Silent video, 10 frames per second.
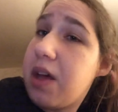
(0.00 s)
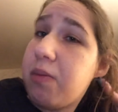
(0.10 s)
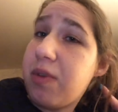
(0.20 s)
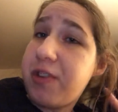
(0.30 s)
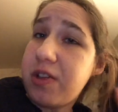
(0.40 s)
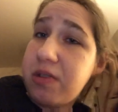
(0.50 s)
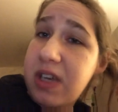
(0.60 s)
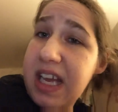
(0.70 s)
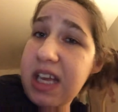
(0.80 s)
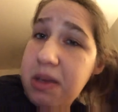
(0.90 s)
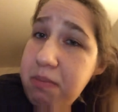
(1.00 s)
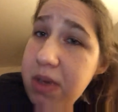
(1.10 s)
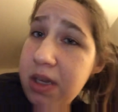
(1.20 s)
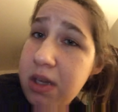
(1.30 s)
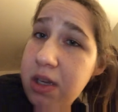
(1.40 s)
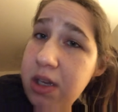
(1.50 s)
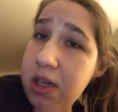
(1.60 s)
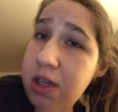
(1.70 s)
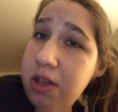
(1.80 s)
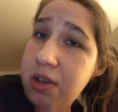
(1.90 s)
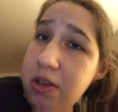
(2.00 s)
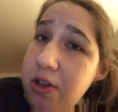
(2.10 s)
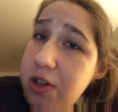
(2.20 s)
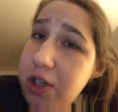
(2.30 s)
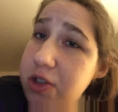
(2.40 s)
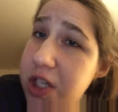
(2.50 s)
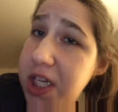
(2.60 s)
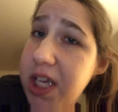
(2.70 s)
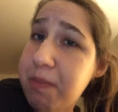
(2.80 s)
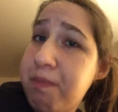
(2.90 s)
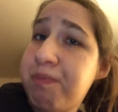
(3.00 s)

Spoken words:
With your name, your username,